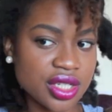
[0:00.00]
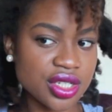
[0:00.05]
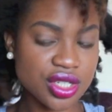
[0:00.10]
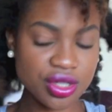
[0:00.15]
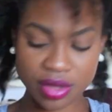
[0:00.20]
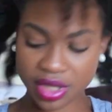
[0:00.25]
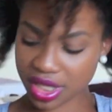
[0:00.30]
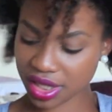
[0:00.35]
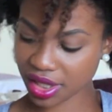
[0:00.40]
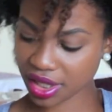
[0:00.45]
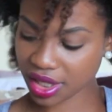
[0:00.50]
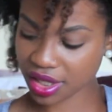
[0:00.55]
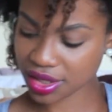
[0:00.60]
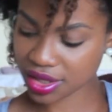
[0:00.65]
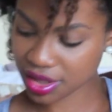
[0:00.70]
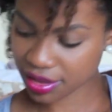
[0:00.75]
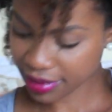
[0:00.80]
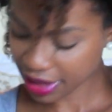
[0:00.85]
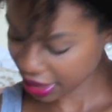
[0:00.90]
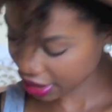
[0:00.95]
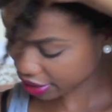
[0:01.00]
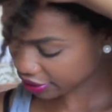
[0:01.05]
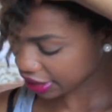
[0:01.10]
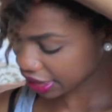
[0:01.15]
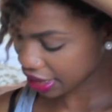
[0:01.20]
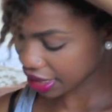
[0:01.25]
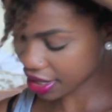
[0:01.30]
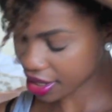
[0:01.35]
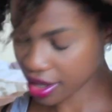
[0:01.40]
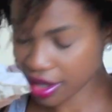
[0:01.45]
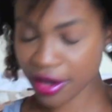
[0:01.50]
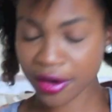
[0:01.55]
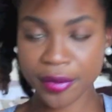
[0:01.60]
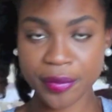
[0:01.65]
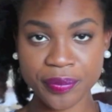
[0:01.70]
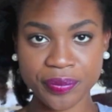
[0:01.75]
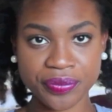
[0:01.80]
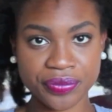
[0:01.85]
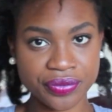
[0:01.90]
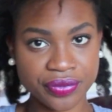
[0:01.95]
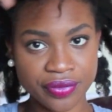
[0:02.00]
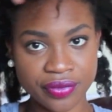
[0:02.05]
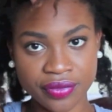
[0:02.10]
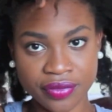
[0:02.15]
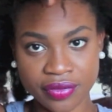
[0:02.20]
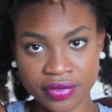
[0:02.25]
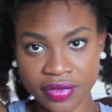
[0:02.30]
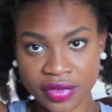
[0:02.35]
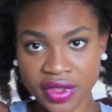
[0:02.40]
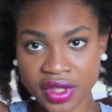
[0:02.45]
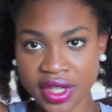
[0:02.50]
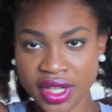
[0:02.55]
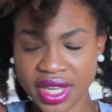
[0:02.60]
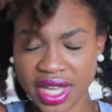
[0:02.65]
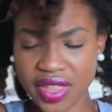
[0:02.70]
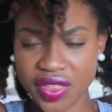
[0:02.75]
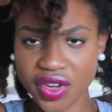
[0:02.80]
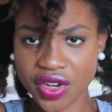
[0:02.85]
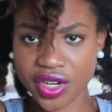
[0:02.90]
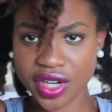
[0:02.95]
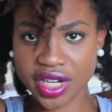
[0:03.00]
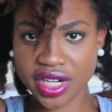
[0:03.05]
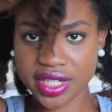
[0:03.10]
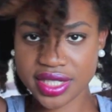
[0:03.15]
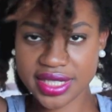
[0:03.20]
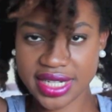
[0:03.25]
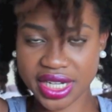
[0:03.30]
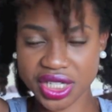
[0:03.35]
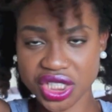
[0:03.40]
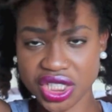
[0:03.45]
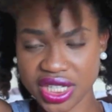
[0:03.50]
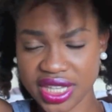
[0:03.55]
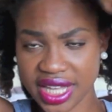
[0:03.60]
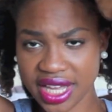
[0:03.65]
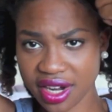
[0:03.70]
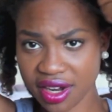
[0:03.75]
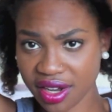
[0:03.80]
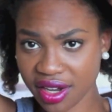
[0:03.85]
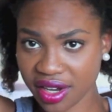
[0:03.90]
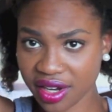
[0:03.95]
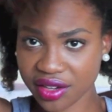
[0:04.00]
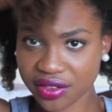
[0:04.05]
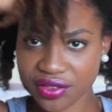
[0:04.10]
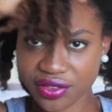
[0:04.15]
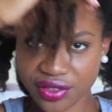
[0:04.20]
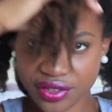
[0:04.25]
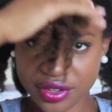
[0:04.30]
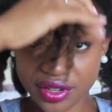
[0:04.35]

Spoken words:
do anything else to my hair right now. And then you're going to section that off